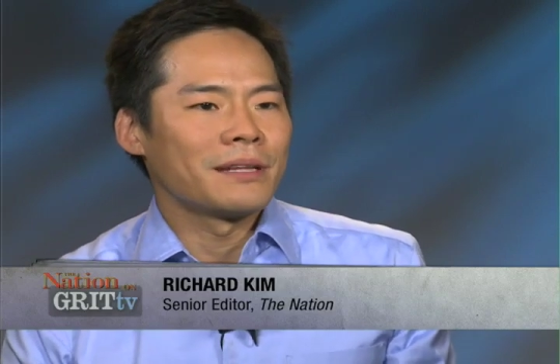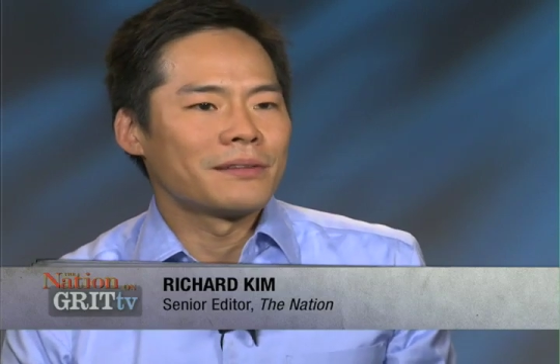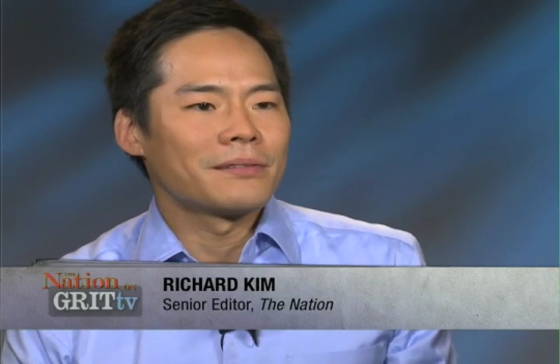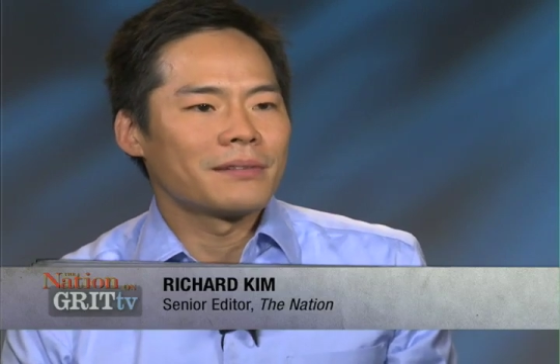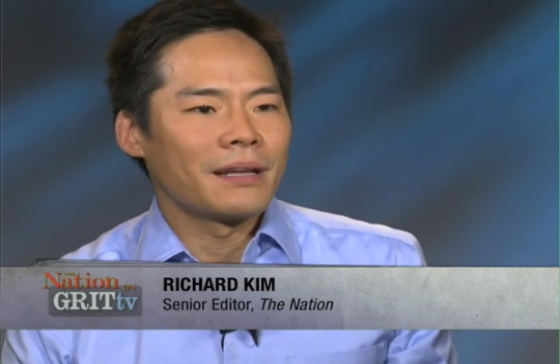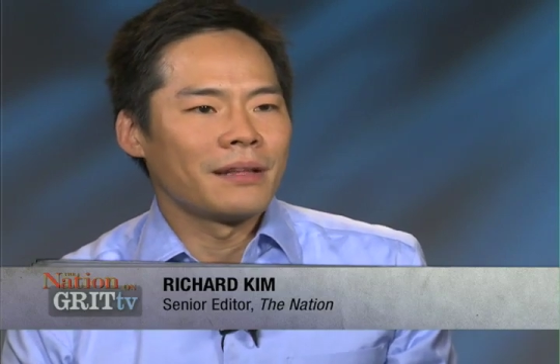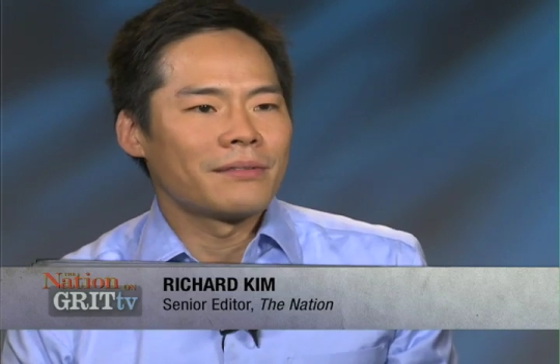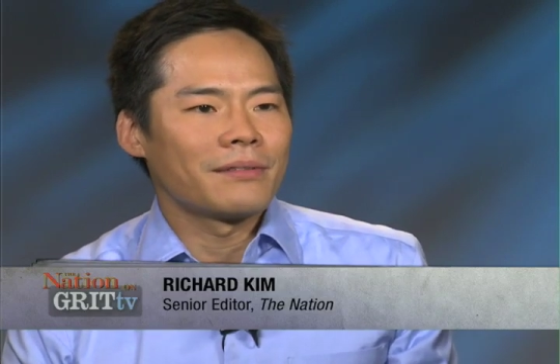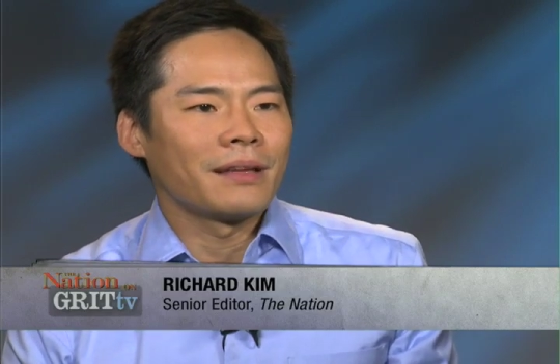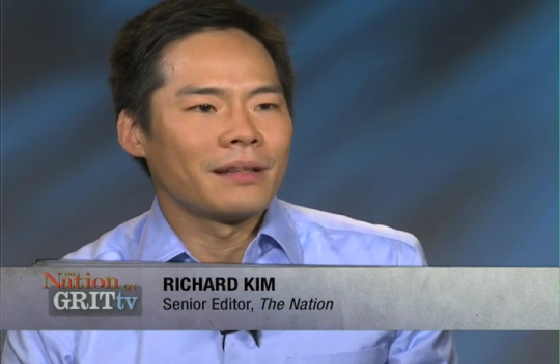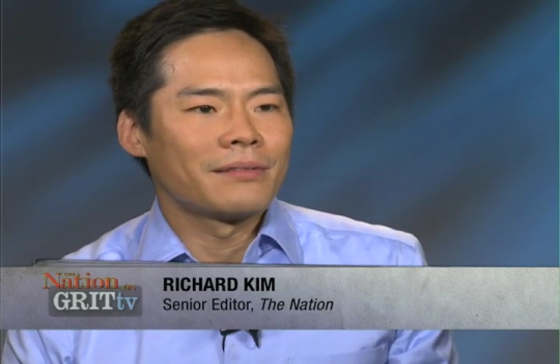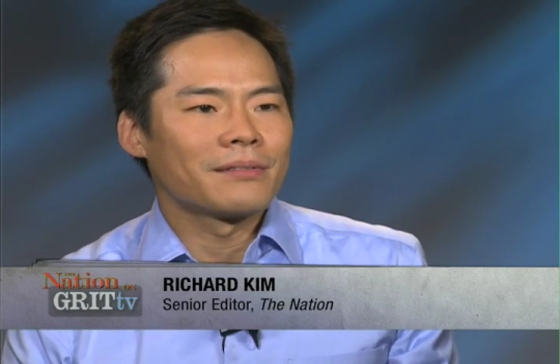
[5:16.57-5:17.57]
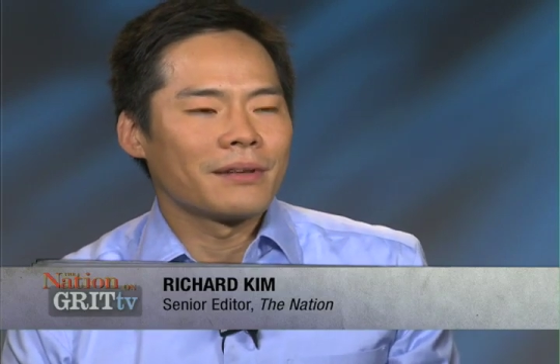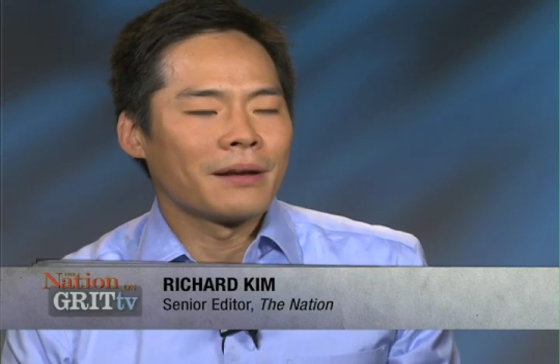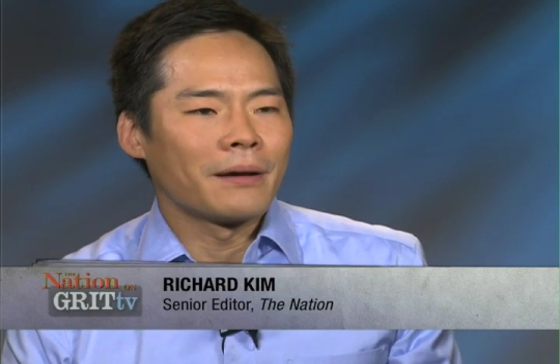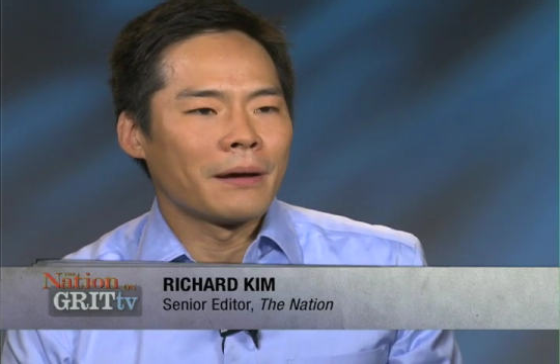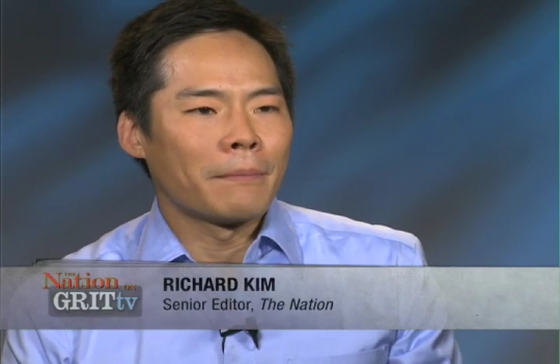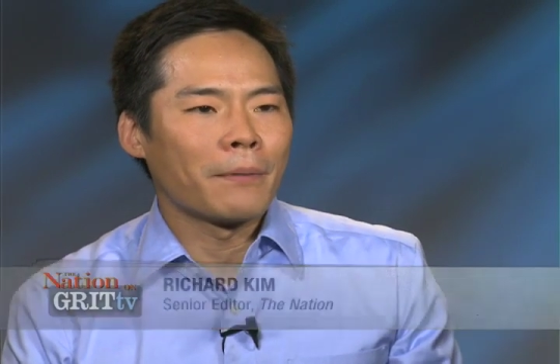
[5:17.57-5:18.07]
It's
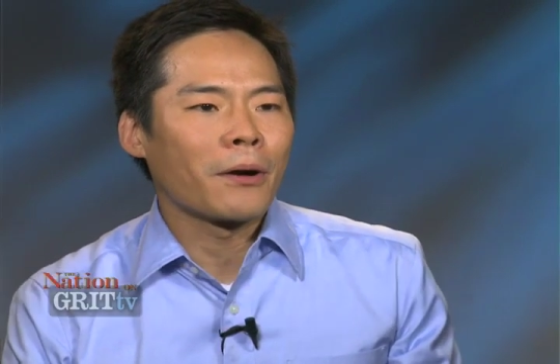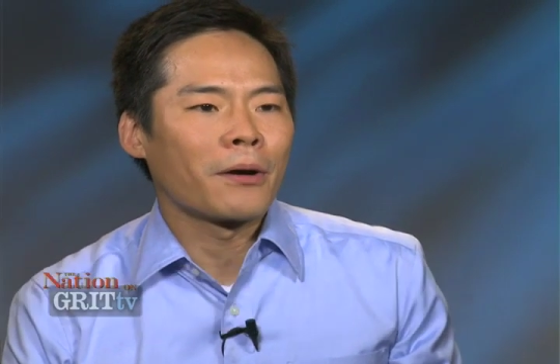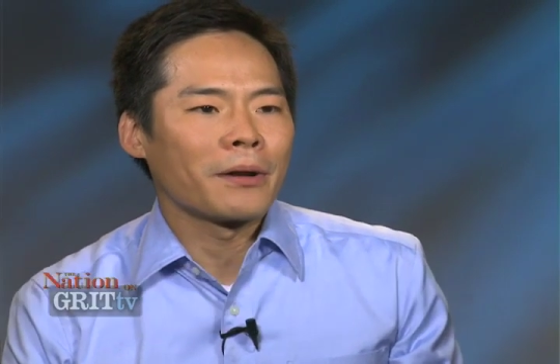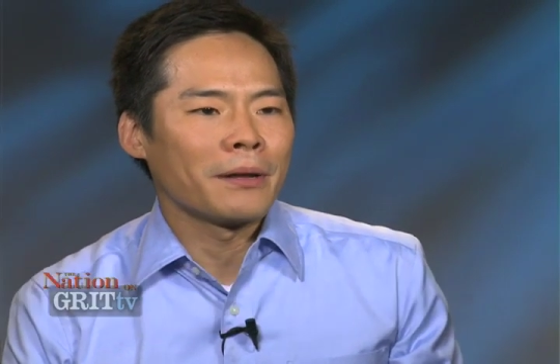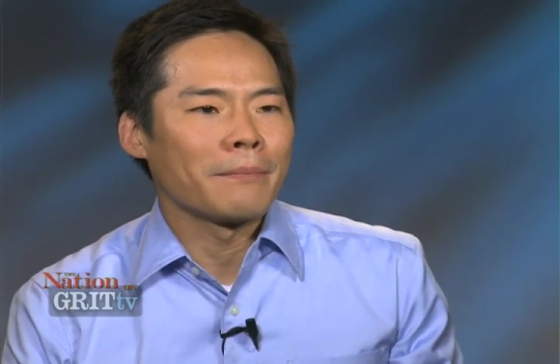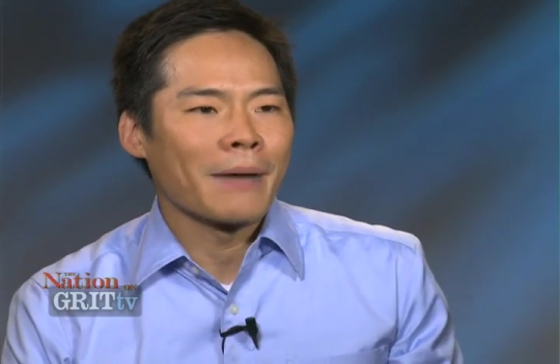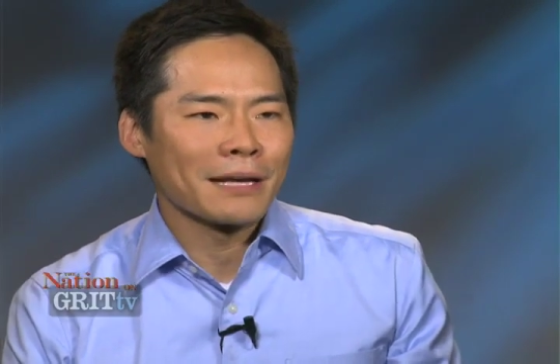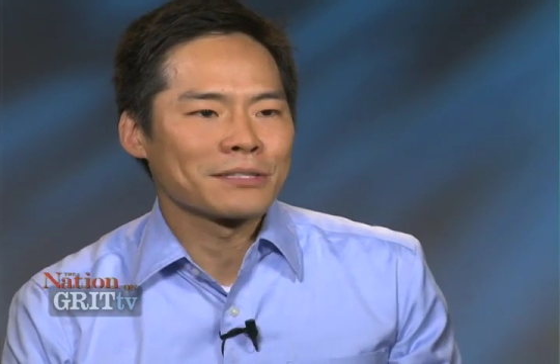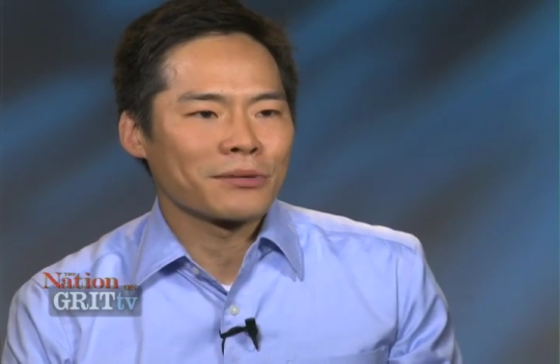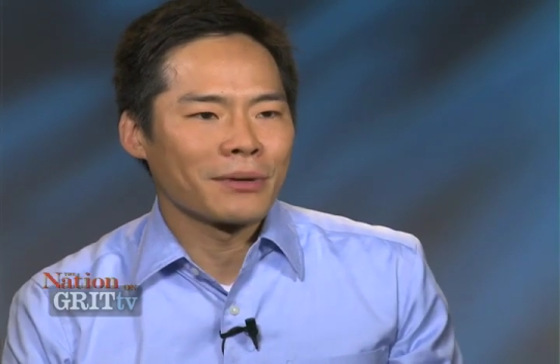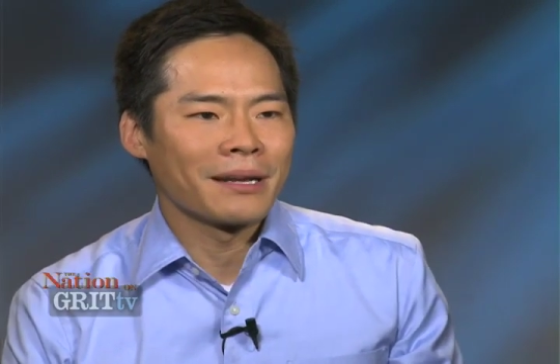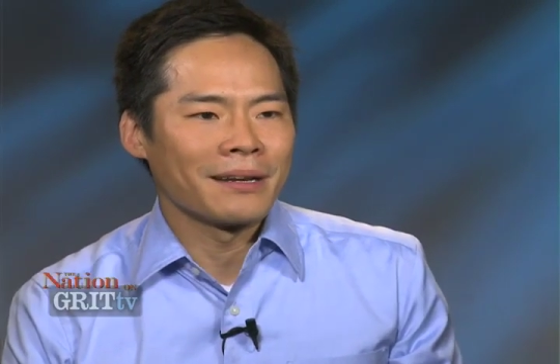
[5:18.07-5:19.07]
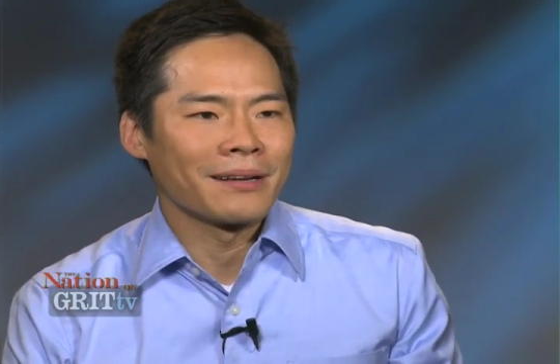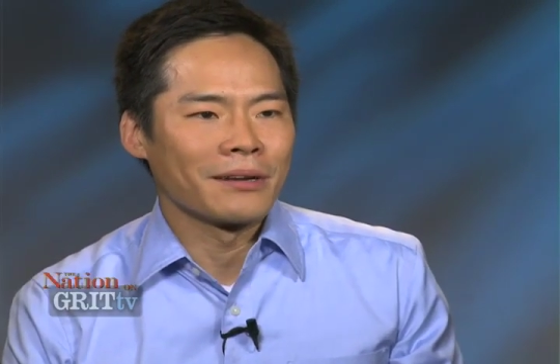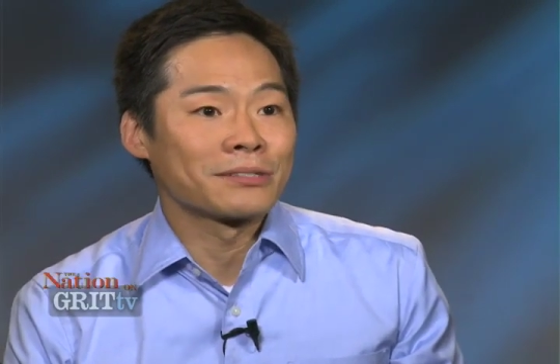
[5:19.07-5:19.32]
a party masquerading.